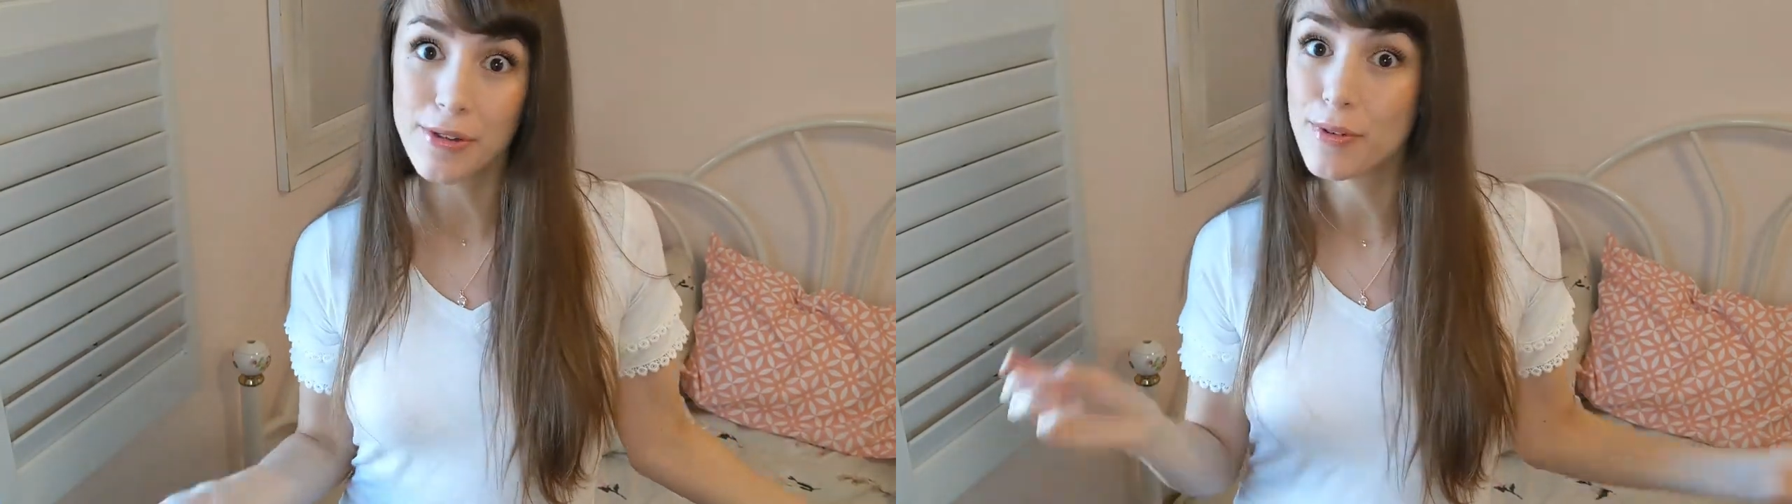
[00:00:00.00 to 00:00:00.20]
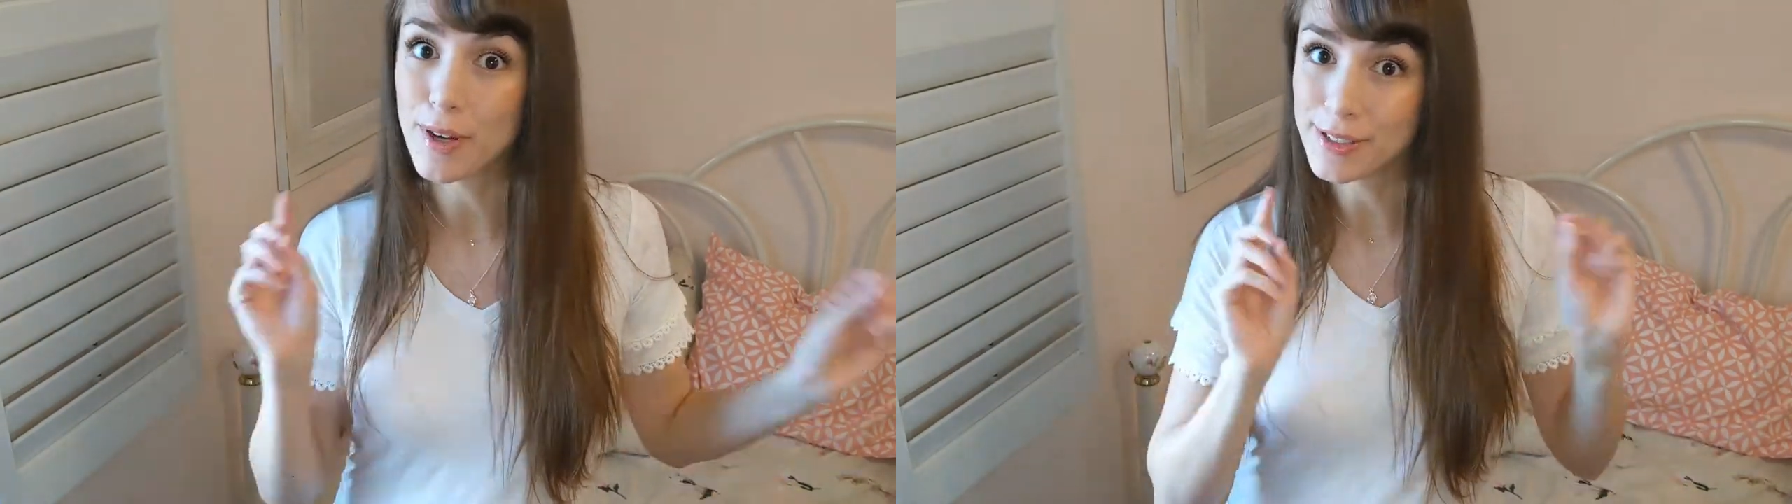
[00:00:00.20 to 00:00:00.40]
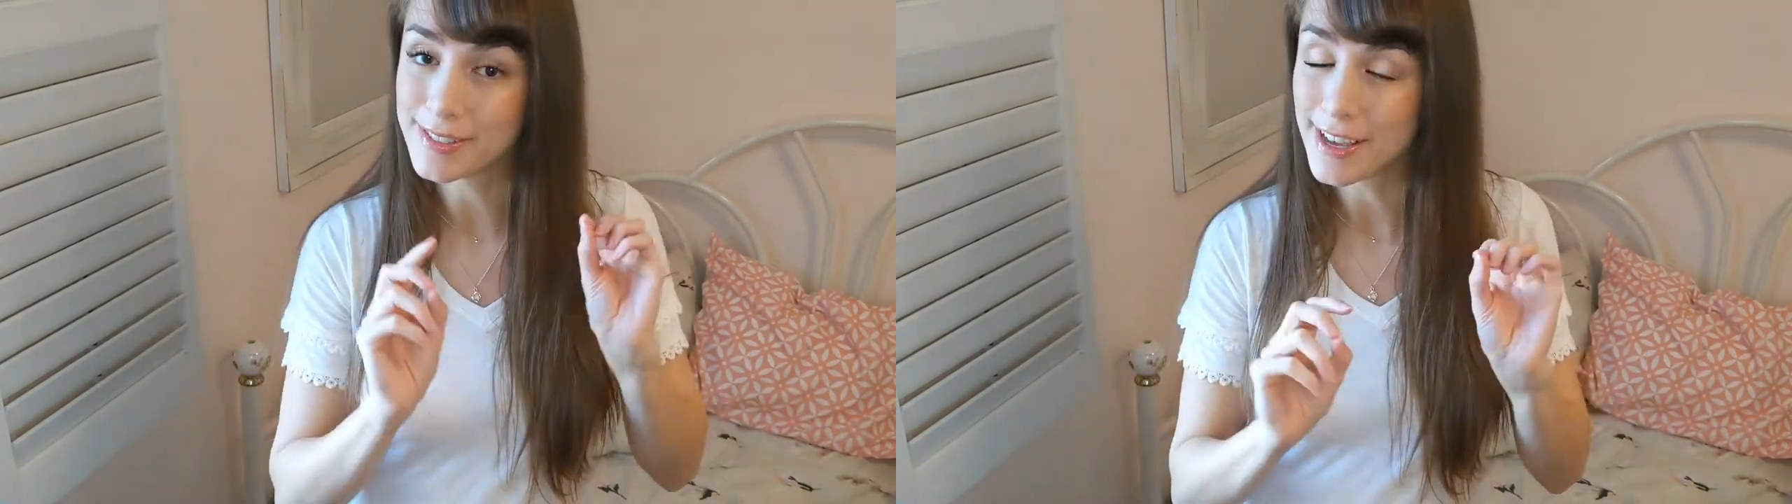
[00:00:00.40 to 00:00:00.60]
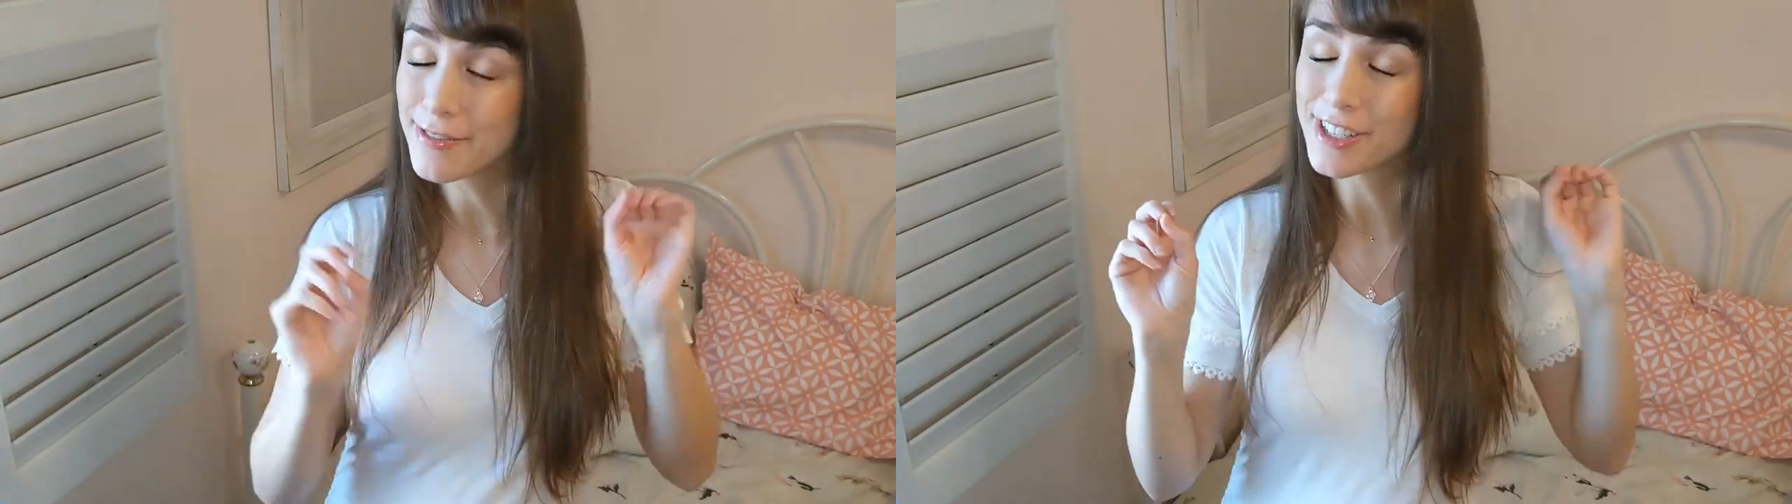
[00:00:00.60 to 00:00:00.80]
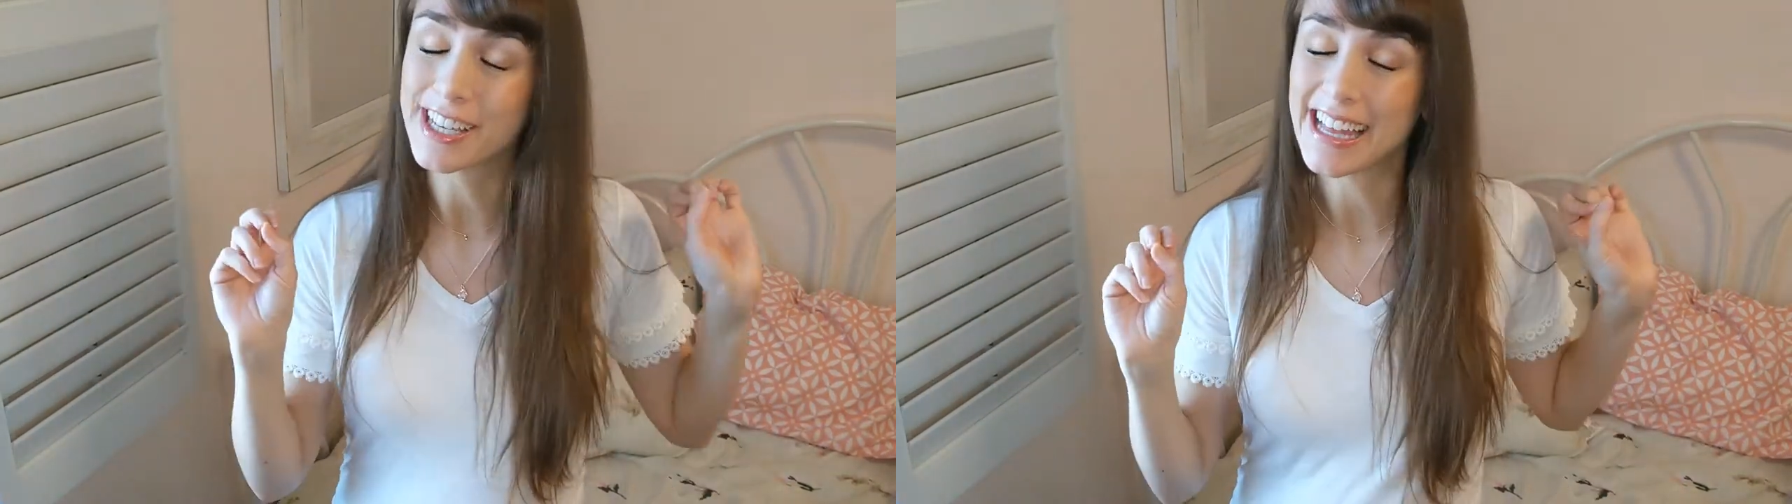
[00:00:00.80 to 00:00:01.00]
you will
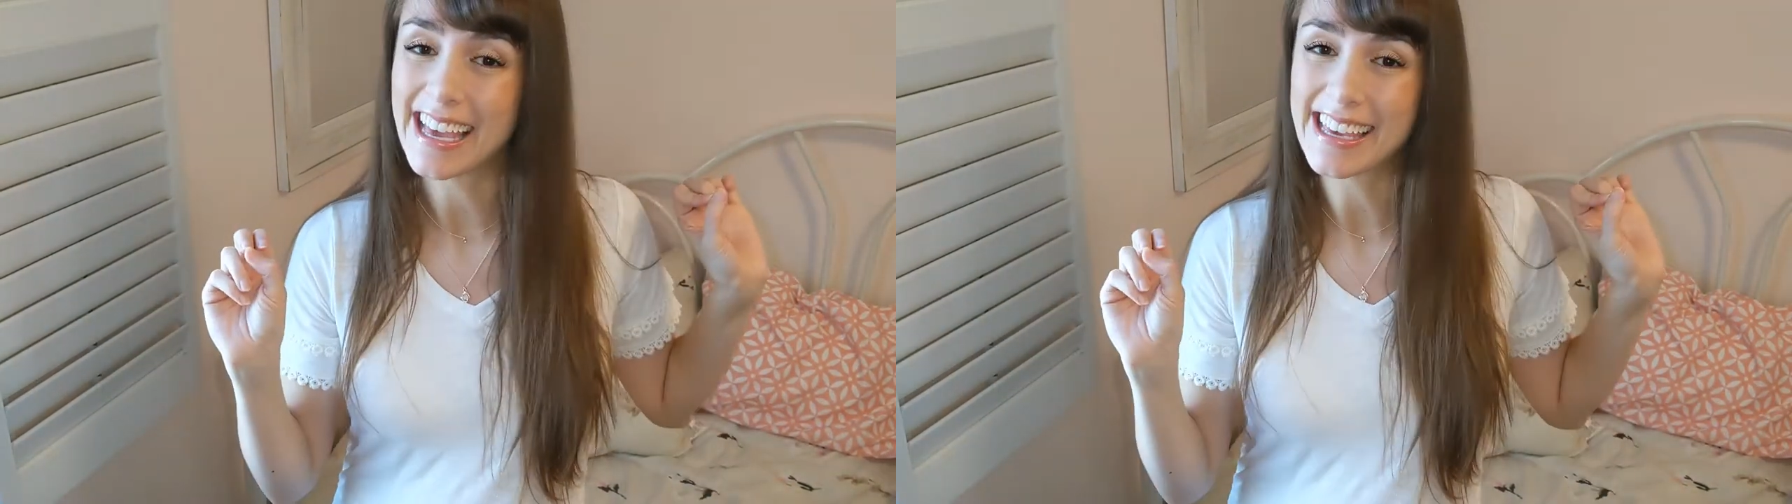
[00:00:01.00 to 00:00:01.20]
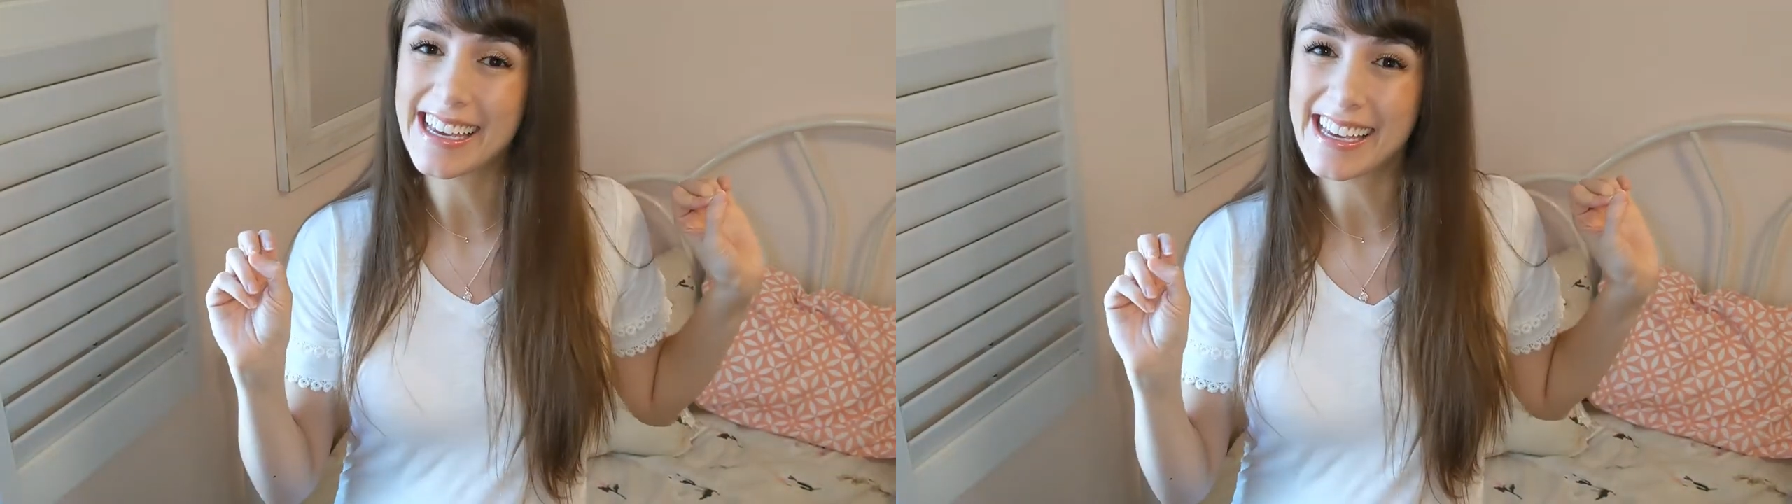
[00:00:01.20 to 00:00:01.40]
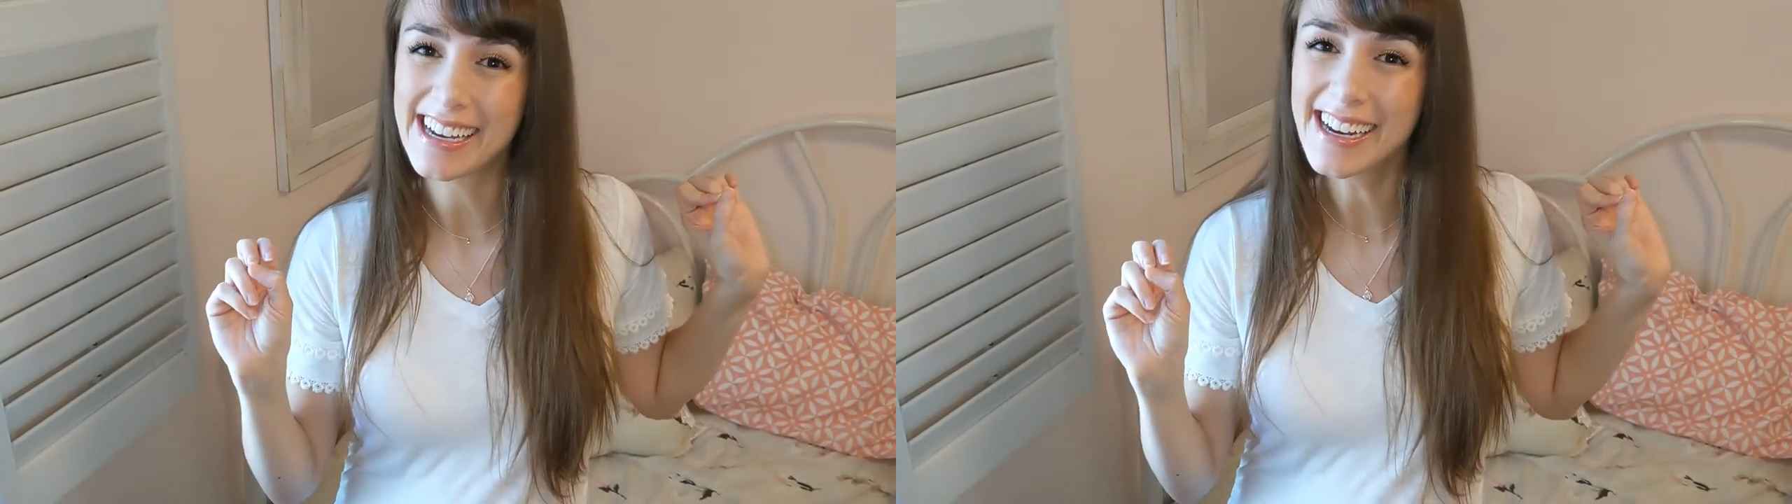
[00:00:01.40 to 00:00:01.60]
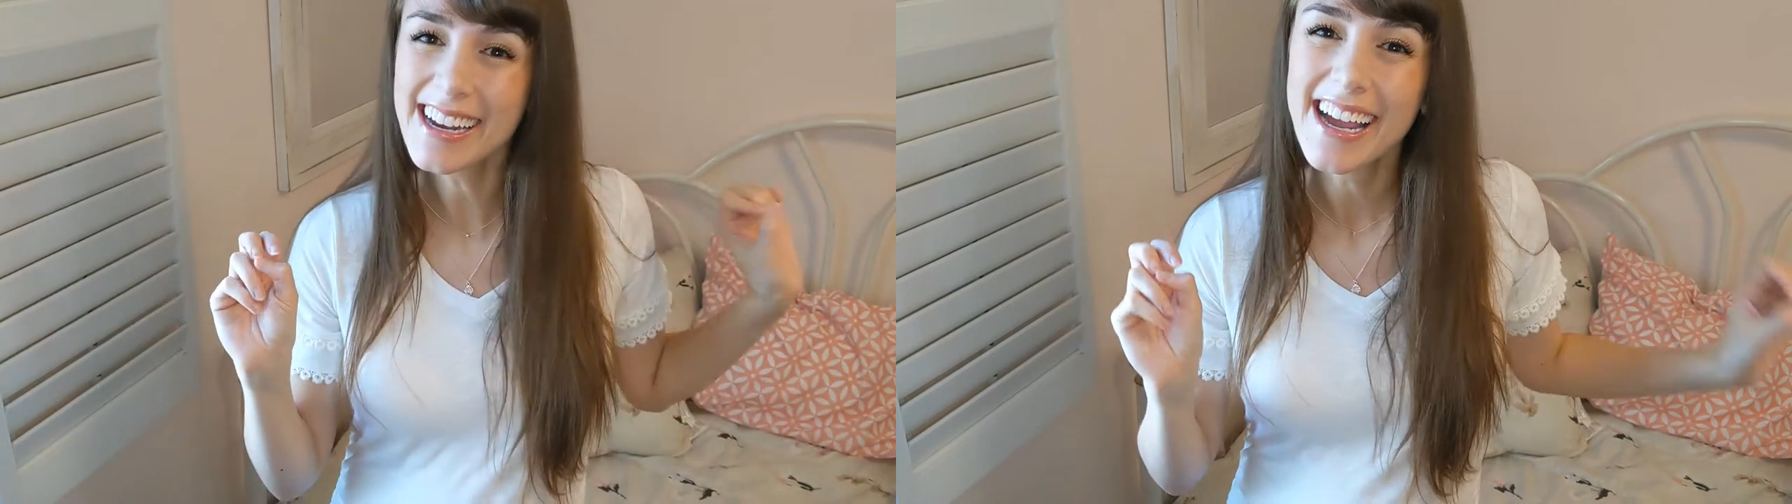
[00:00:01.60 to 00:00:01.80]
definitely like it here.